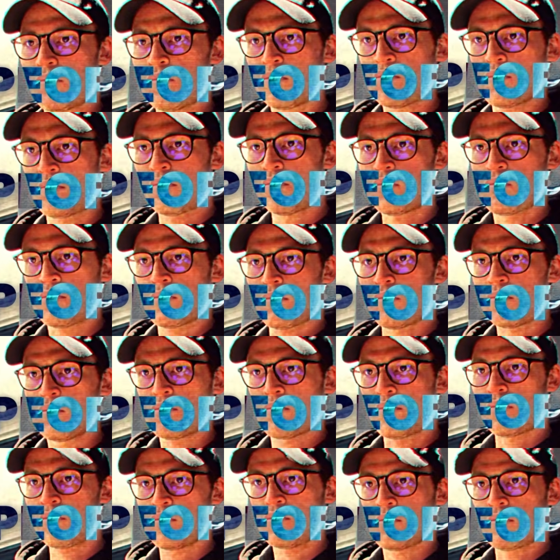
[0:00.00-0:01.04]
behind
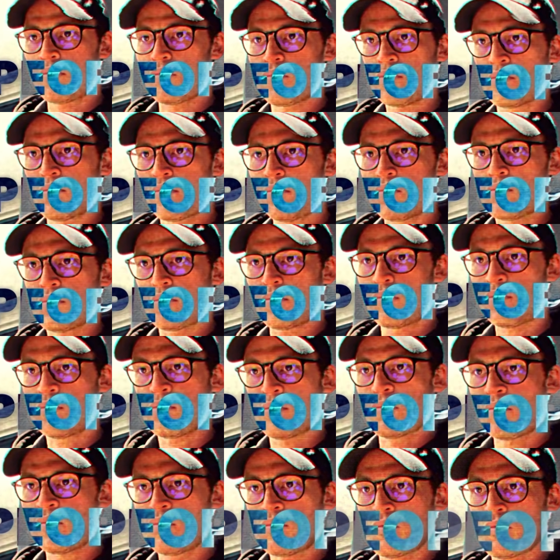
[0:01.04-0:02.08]
it. A company
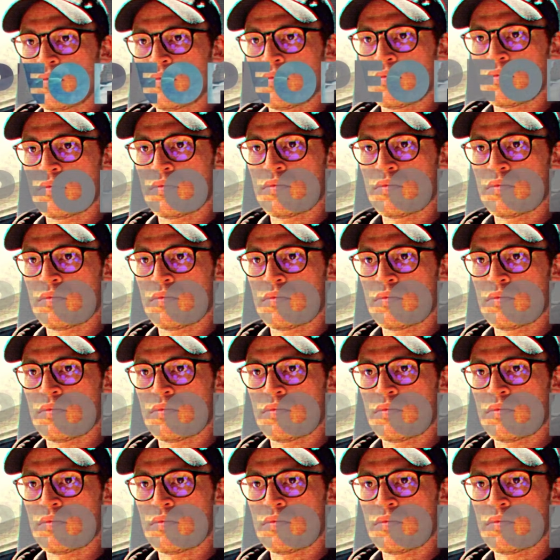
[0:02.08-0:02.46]
that listens.